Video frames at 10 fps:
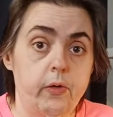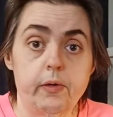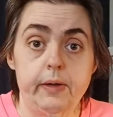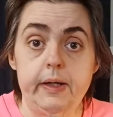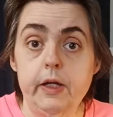
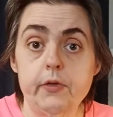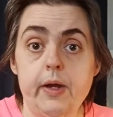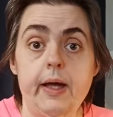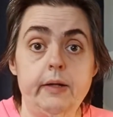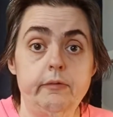or any
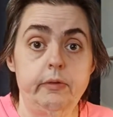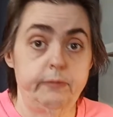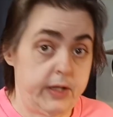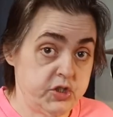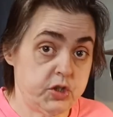other kind of
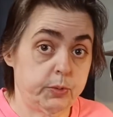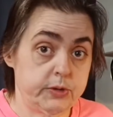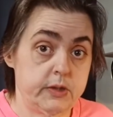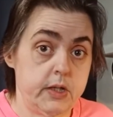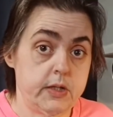
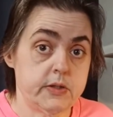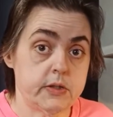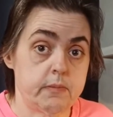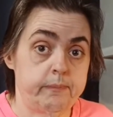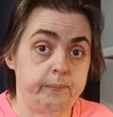vegetable to
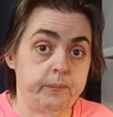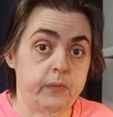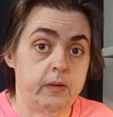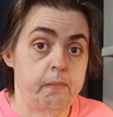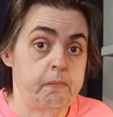this
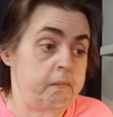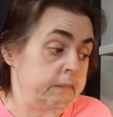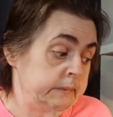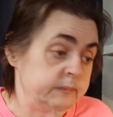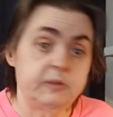
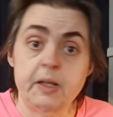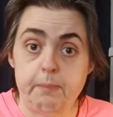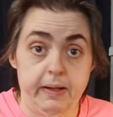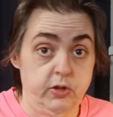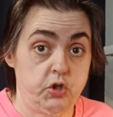
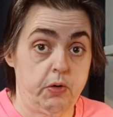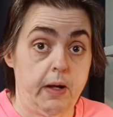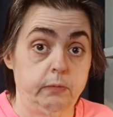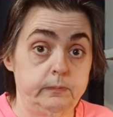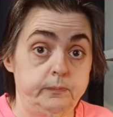and it
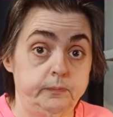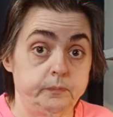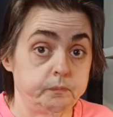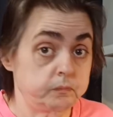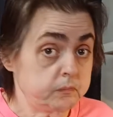your own,
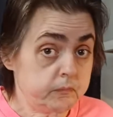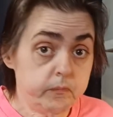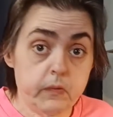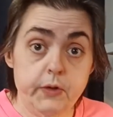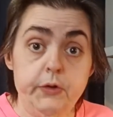
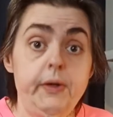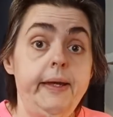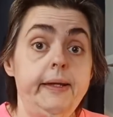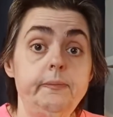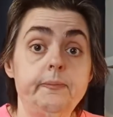you
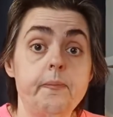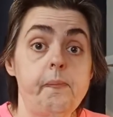can.